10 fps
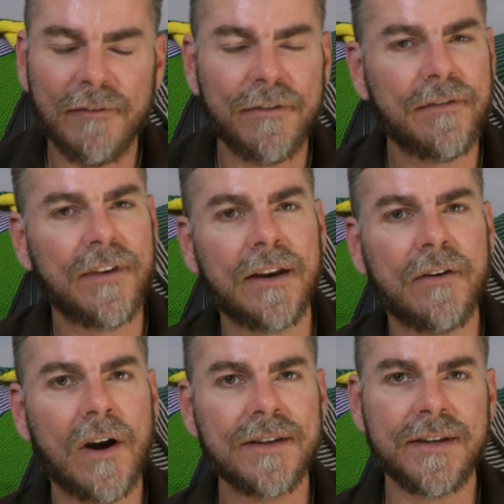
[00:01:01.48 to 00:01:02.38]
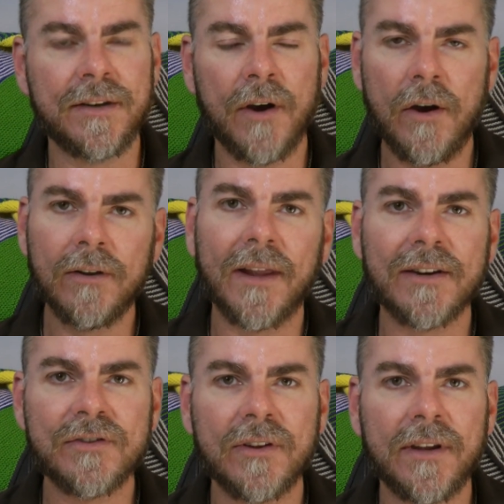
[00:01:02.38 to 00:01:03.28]
about 15 guys in total
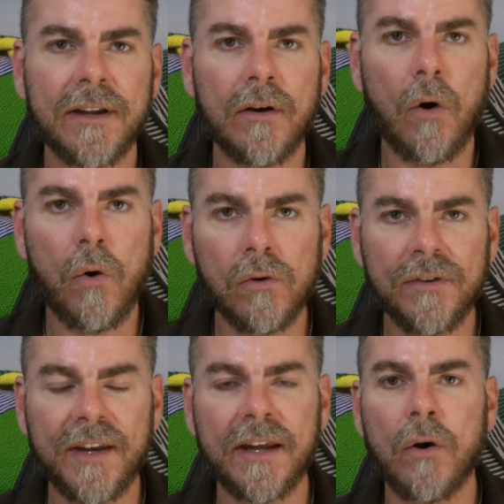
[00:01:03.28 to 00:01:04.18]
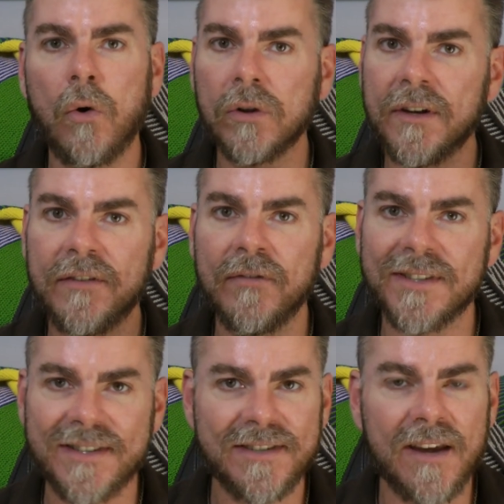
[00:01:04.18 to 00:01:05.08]
actually, all knitting, all at
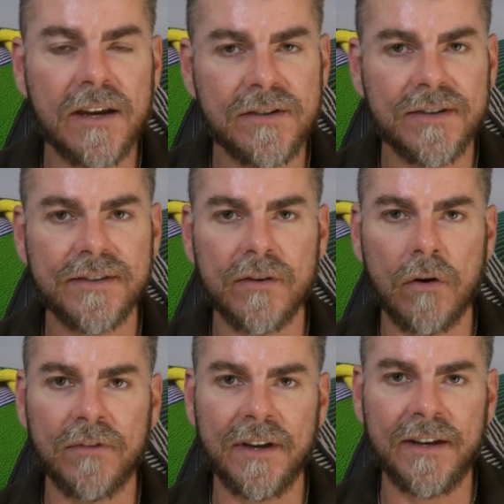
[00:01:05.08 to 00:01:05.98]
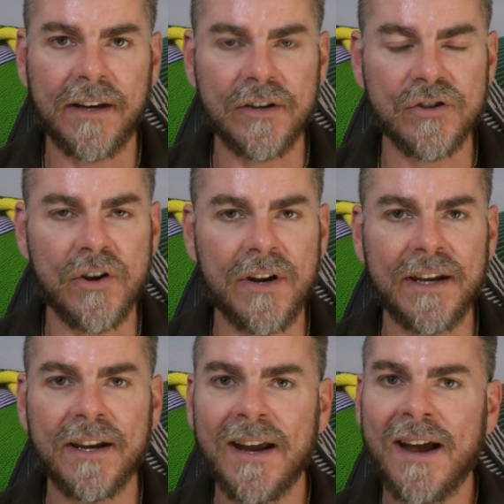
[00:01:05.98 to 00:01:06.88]
different stages of their knitting
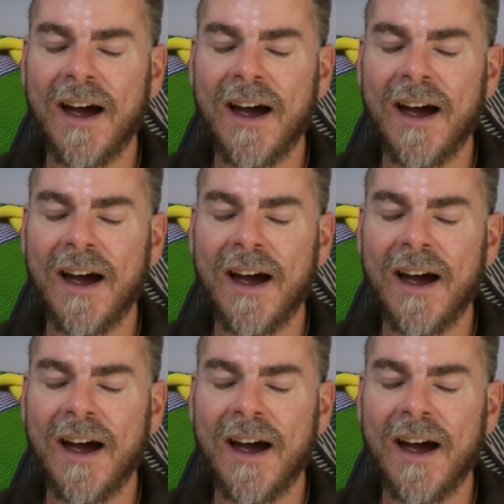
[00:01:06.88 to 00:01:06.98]
journey.